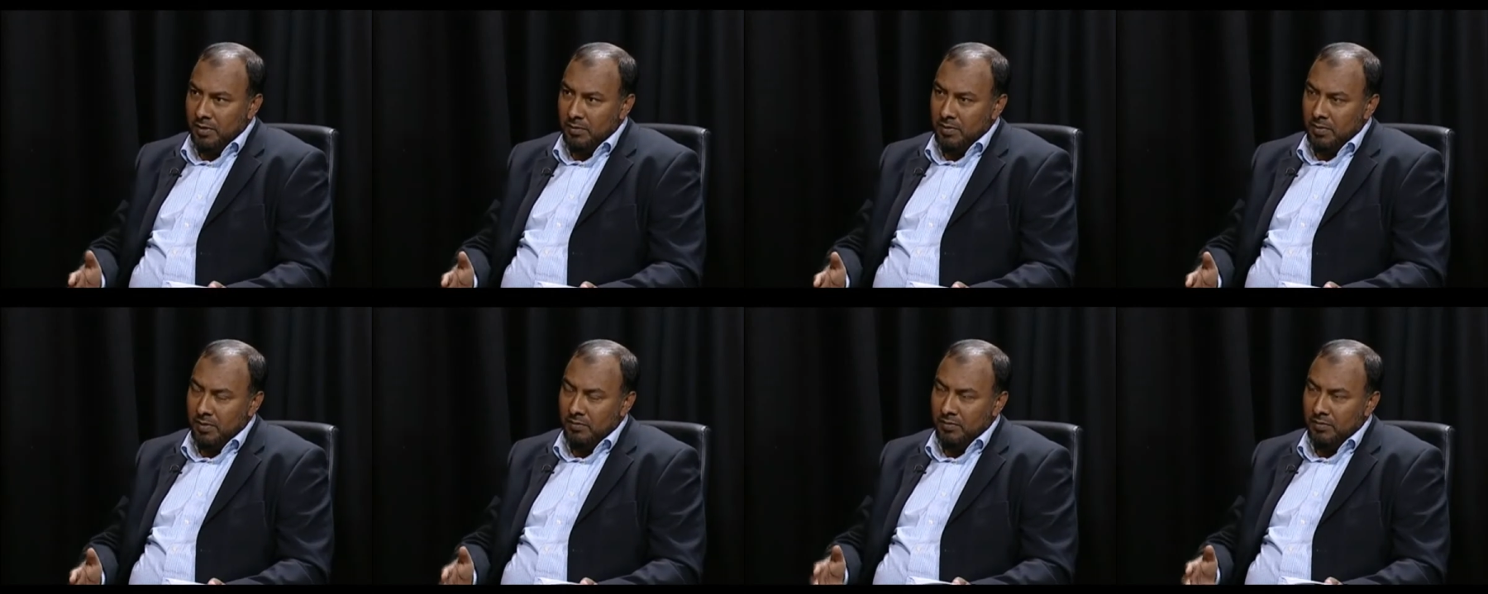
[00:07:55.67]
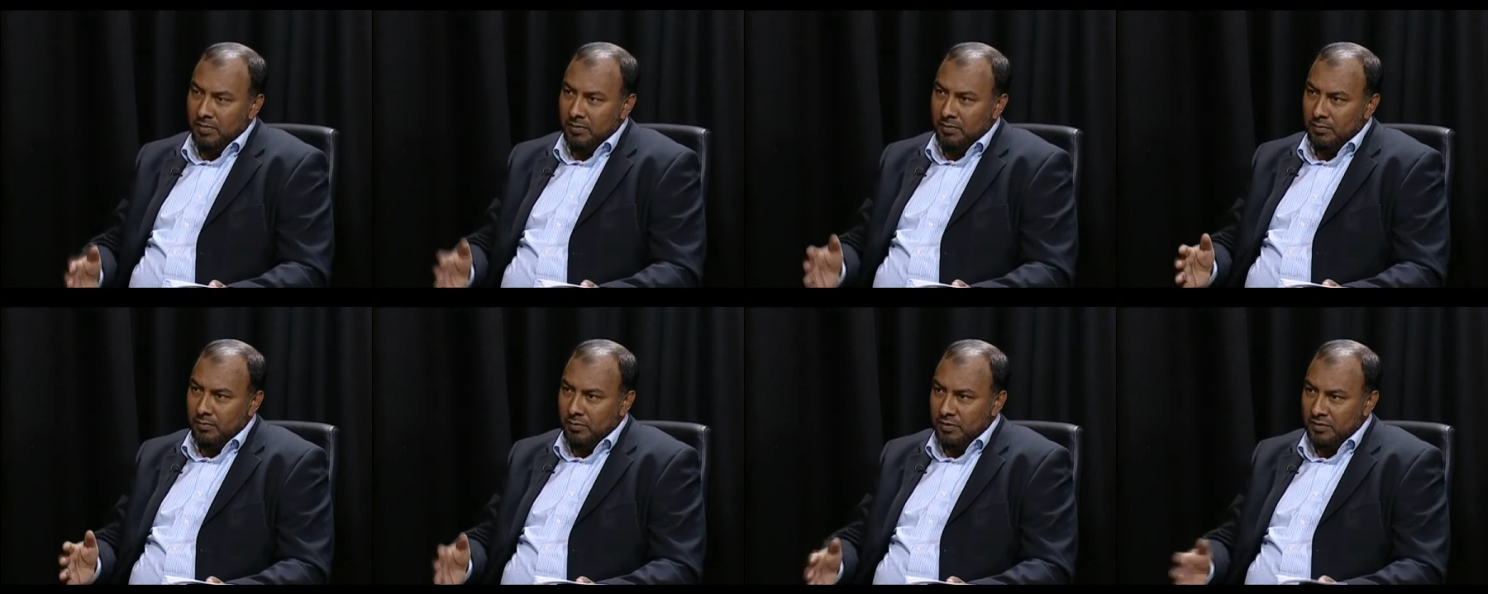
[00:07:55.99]

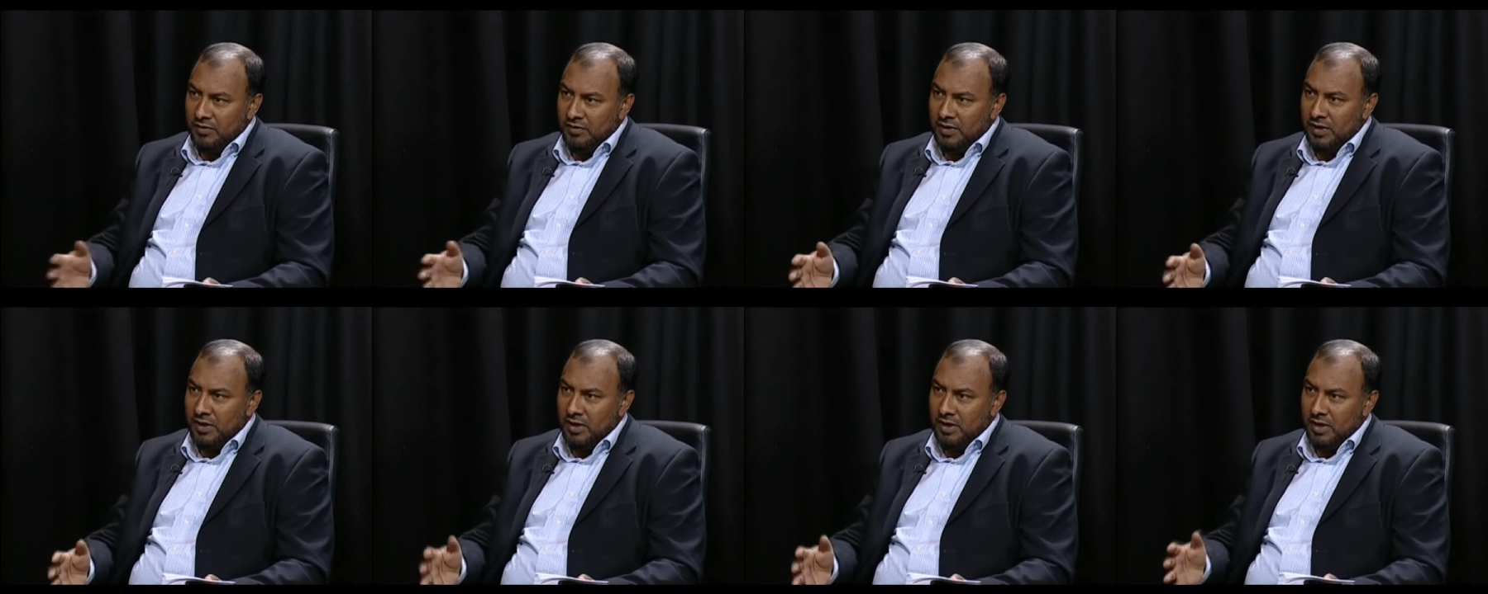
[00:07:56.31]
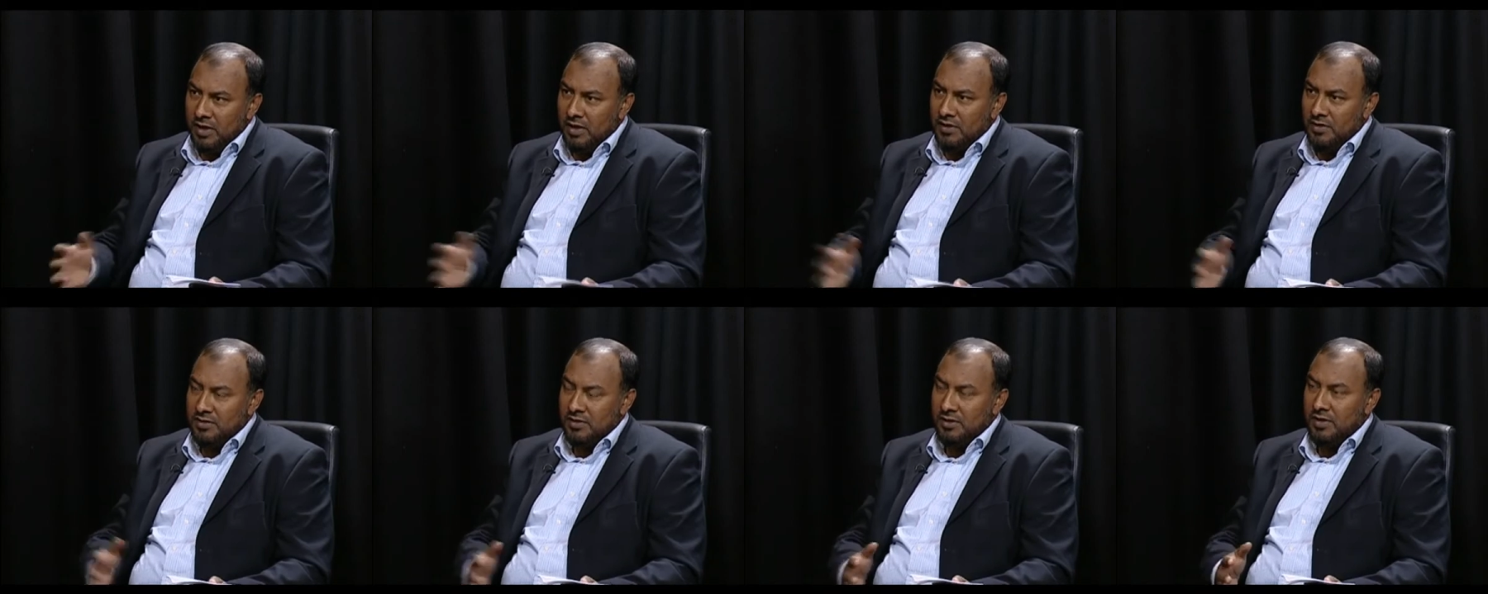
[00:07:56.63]
Republic of
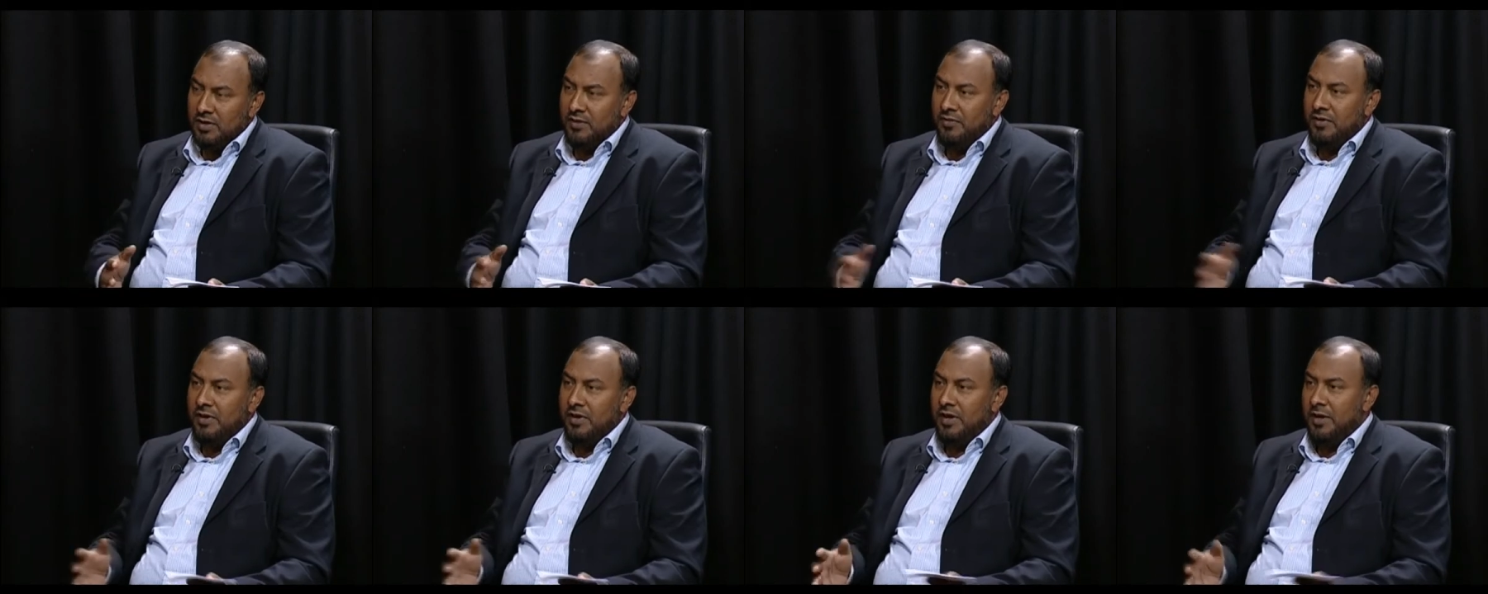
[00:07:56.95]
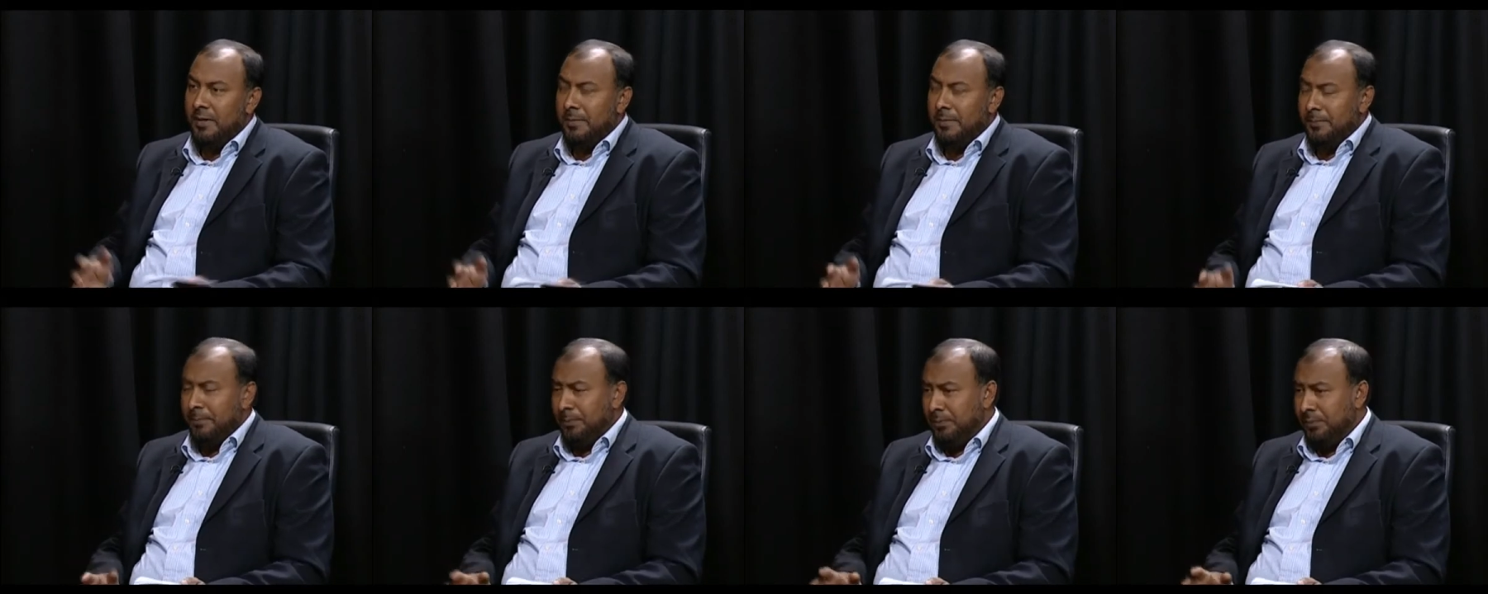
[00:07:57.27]
Bosnia
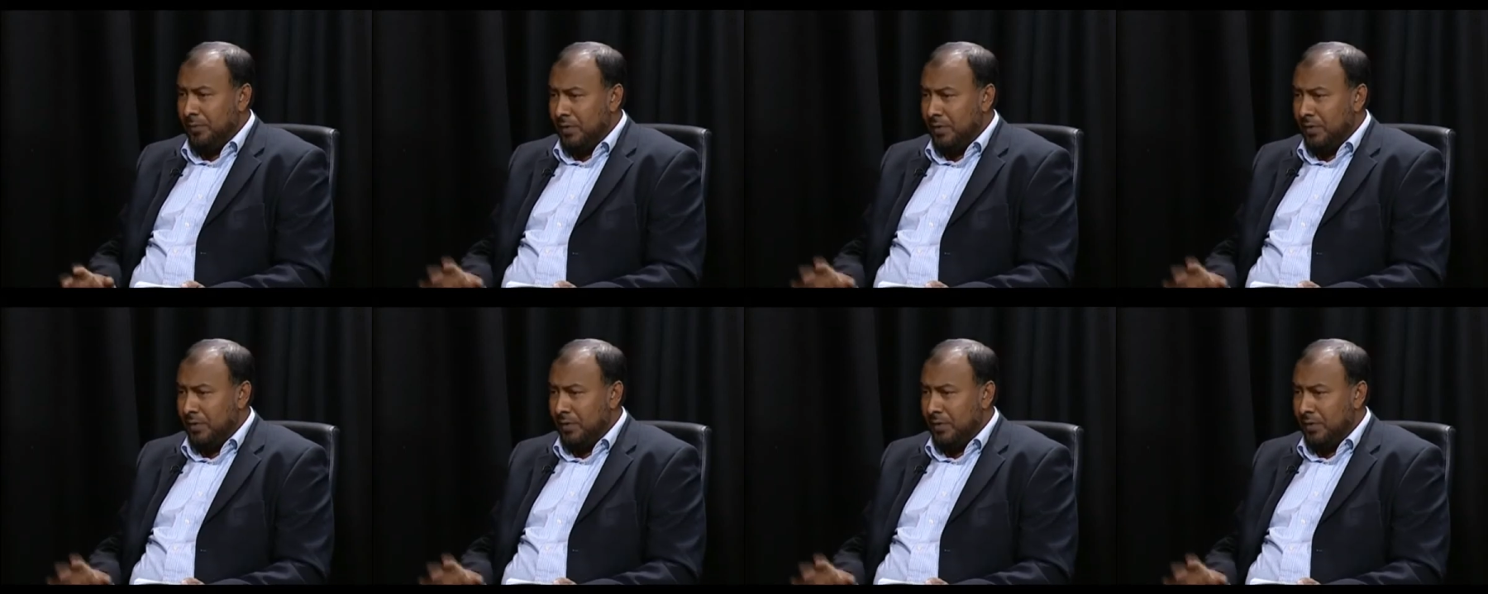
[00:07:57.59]
Herzegovina.